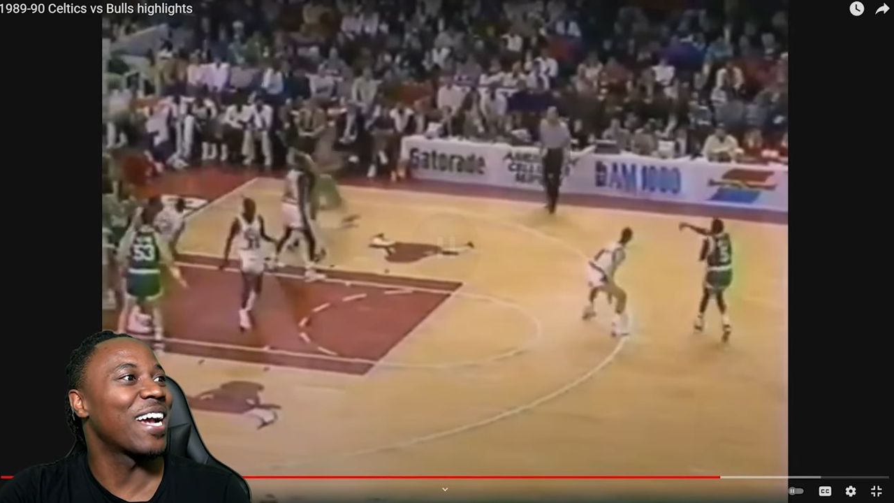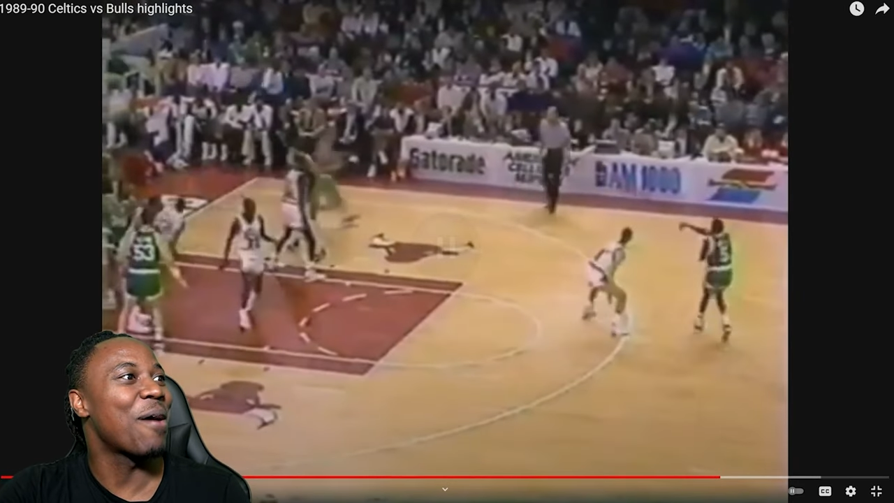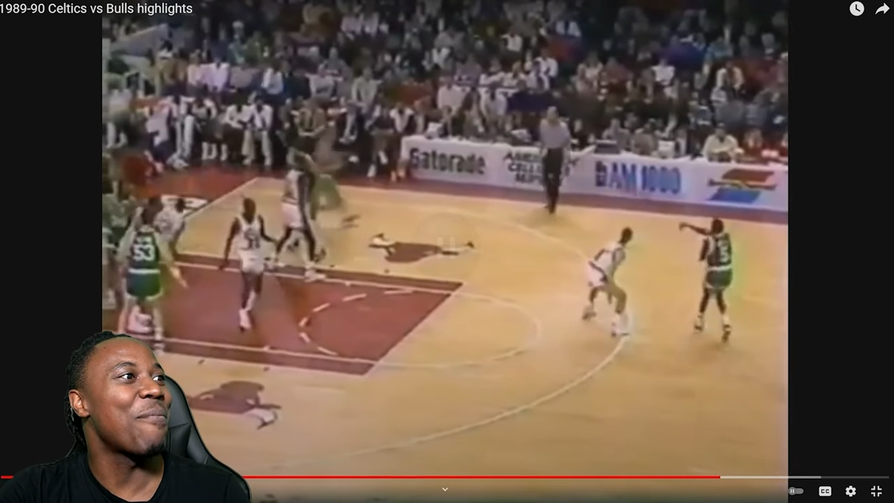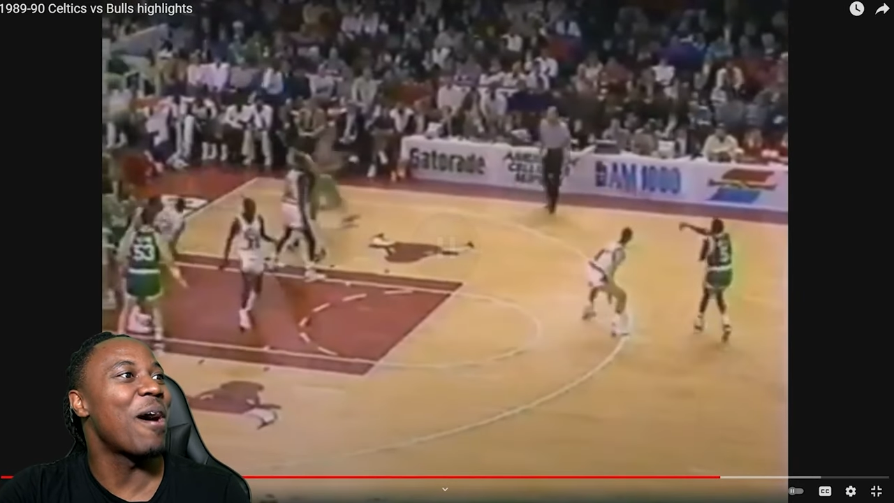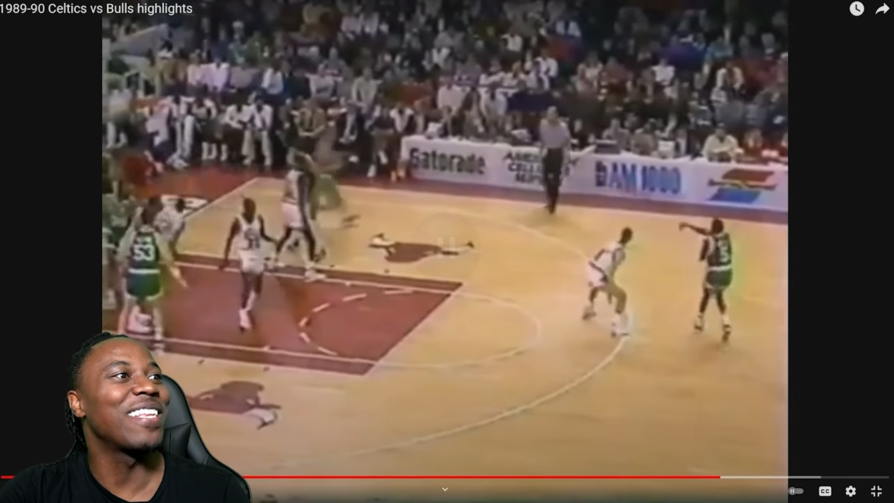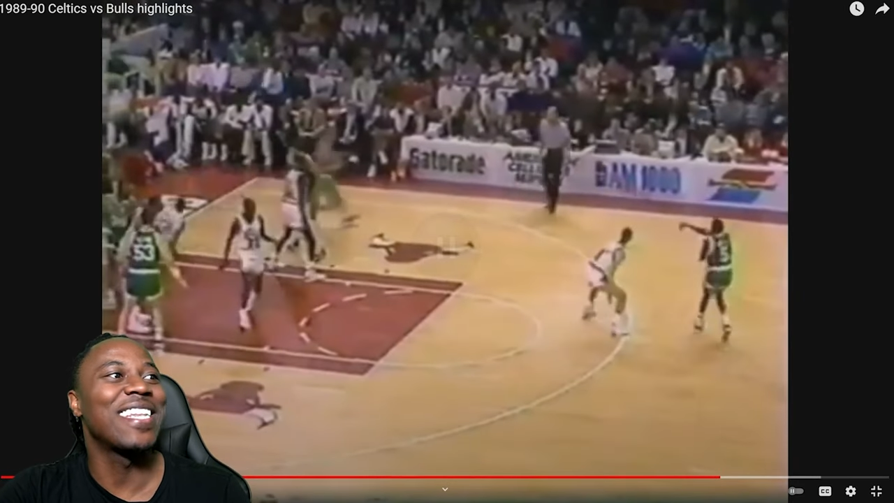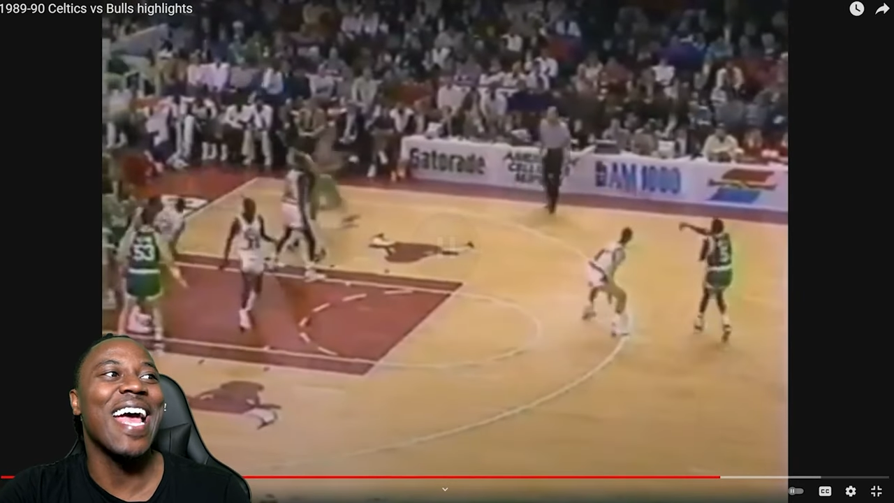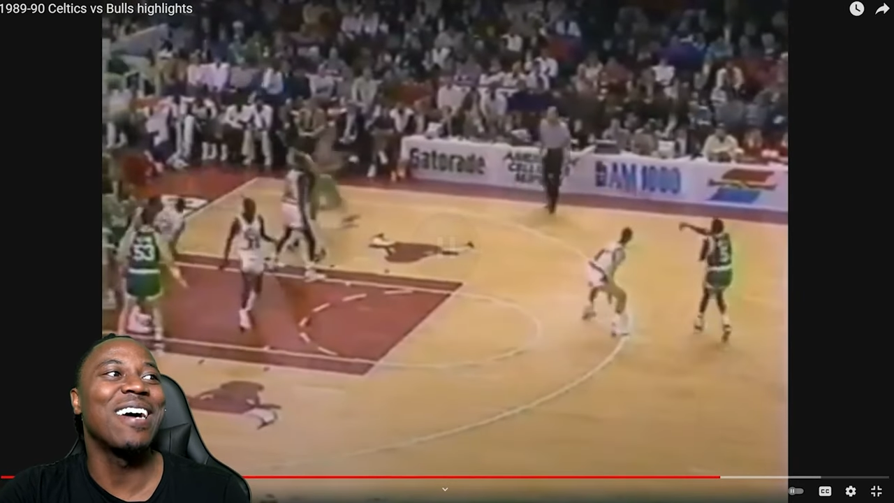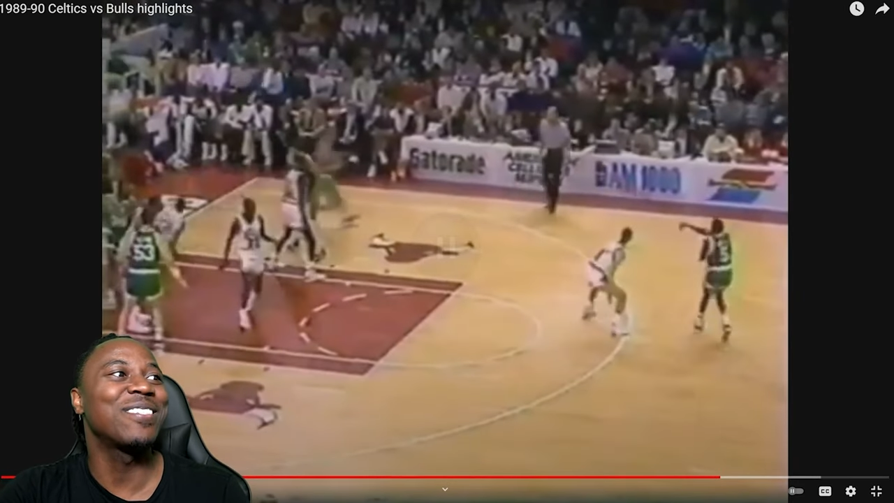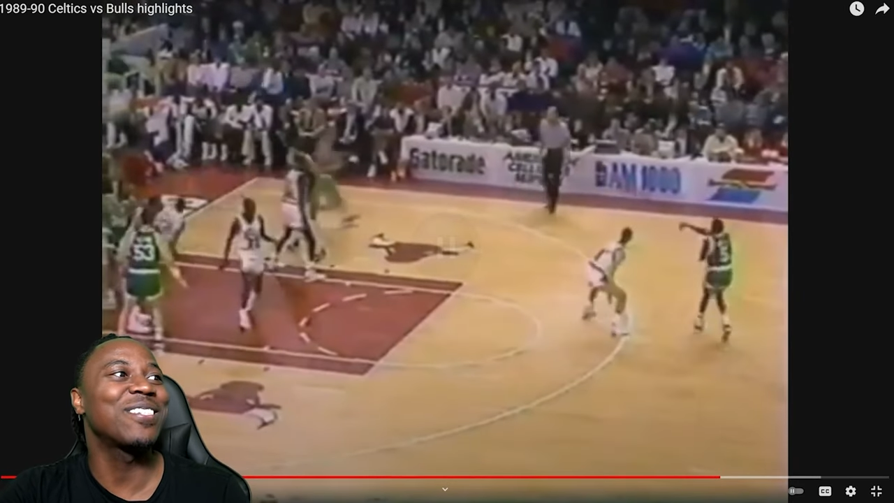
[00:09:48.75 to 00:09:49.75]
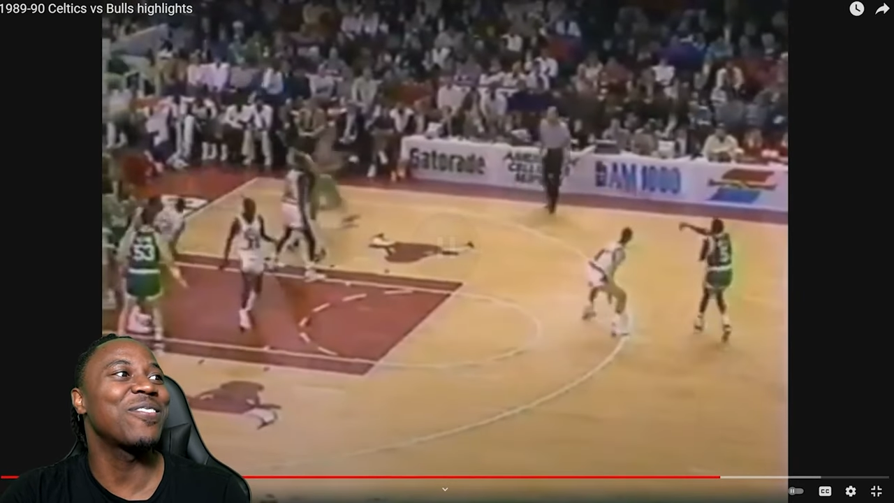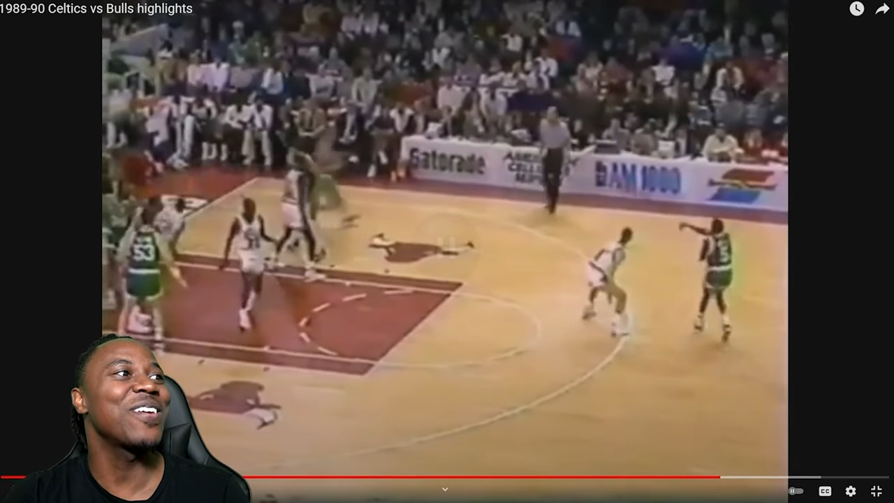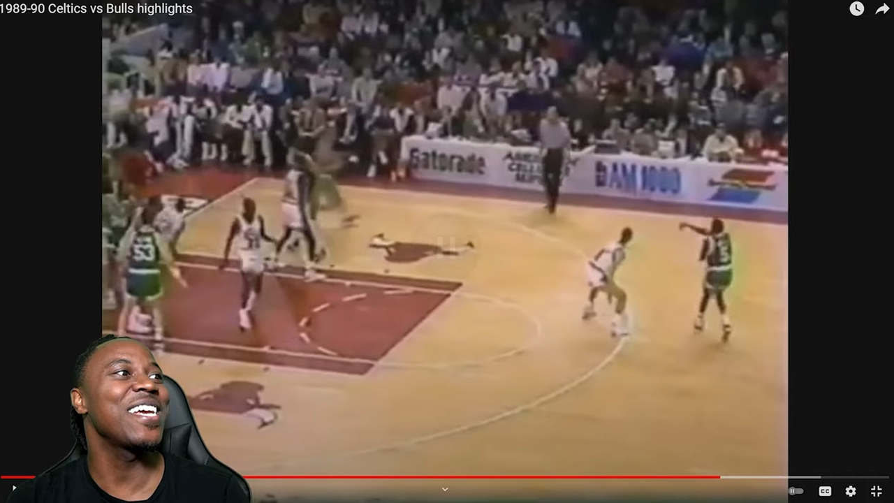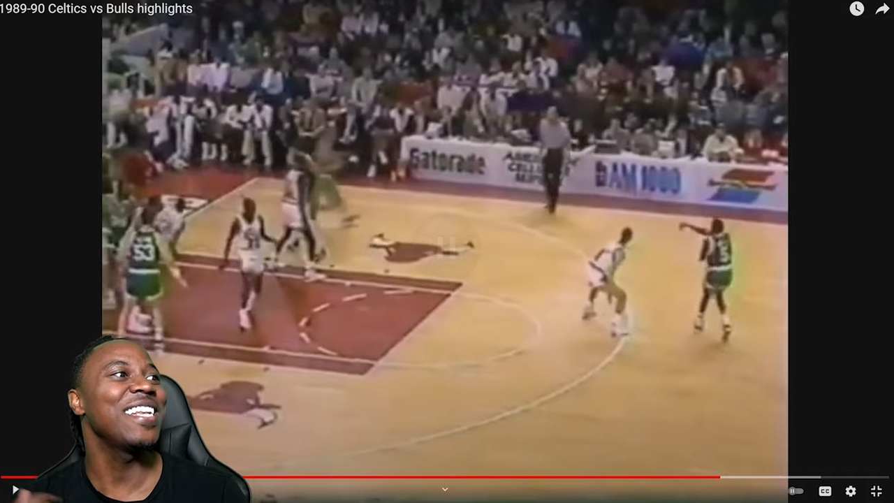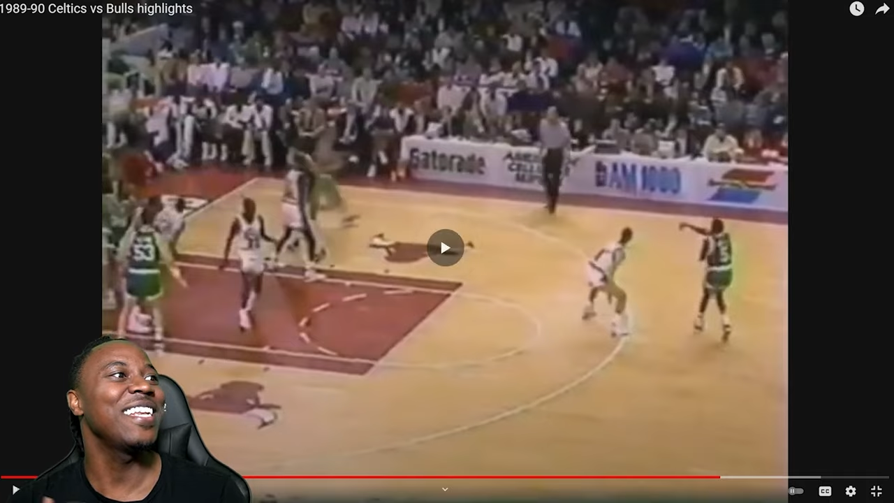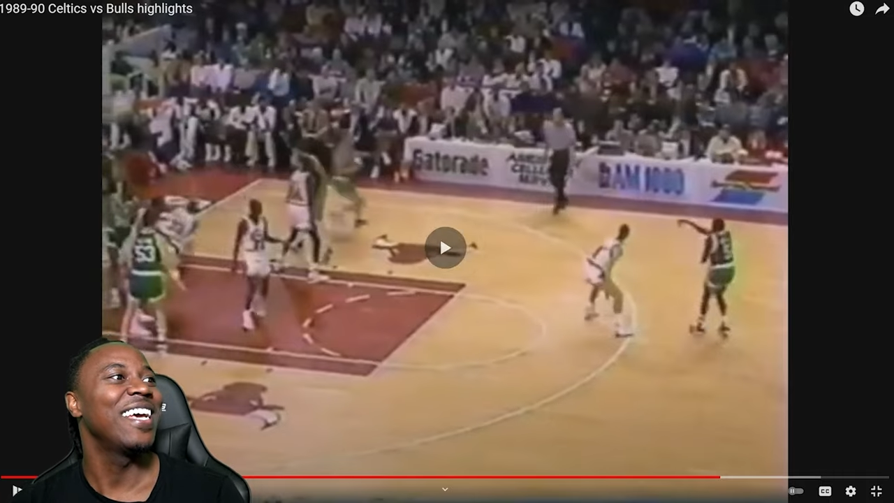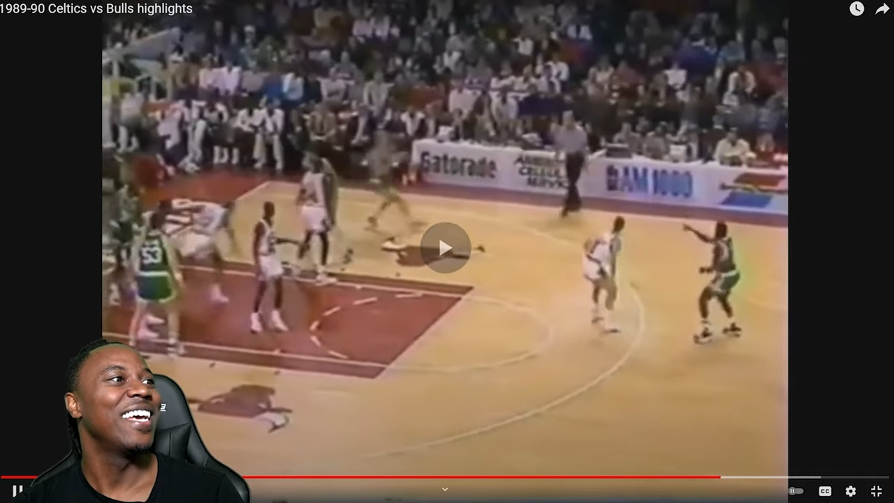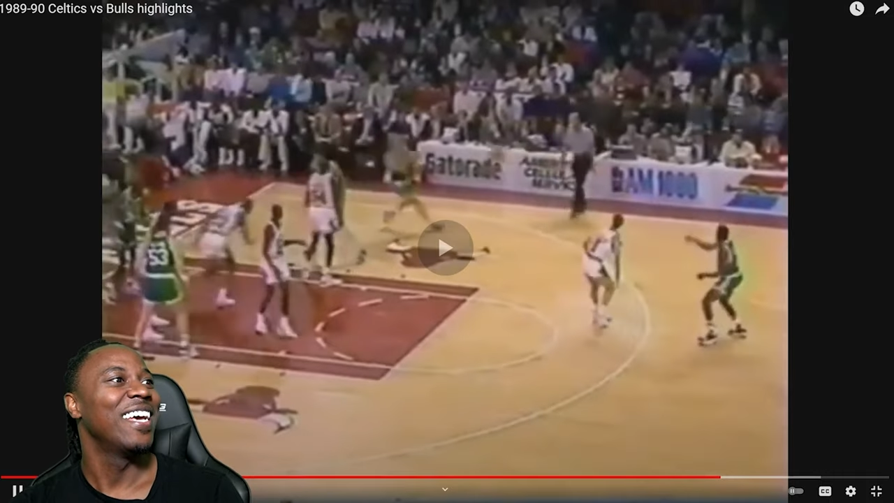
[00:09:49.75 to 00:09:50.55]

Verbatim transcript: Come off the down screen.